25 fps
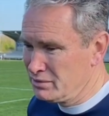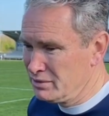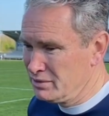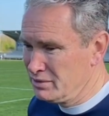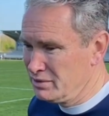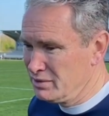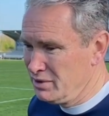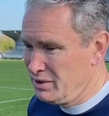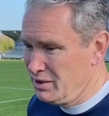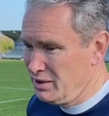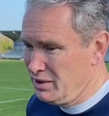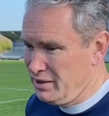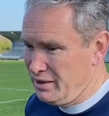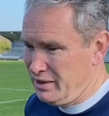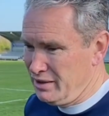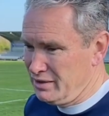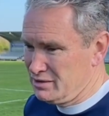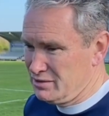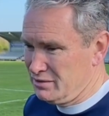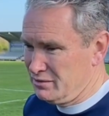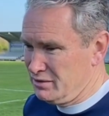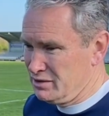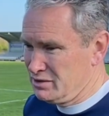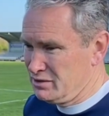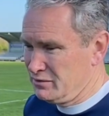and
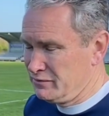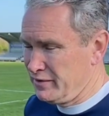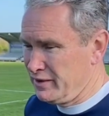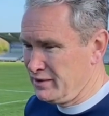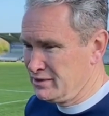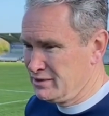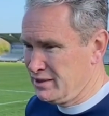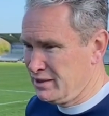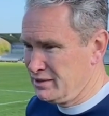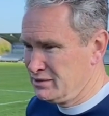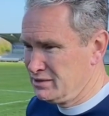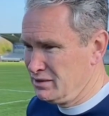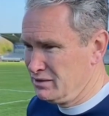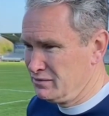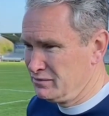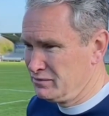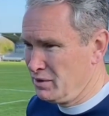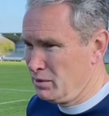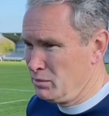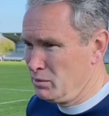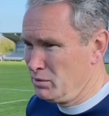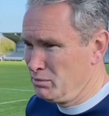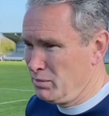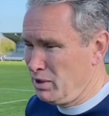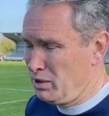it's a fantastic
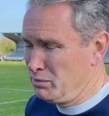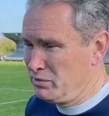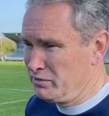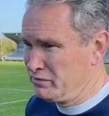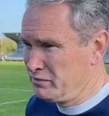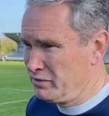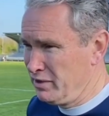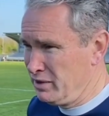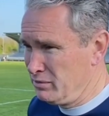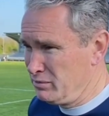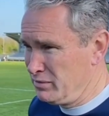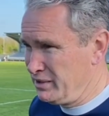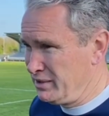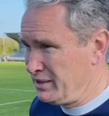moment for him.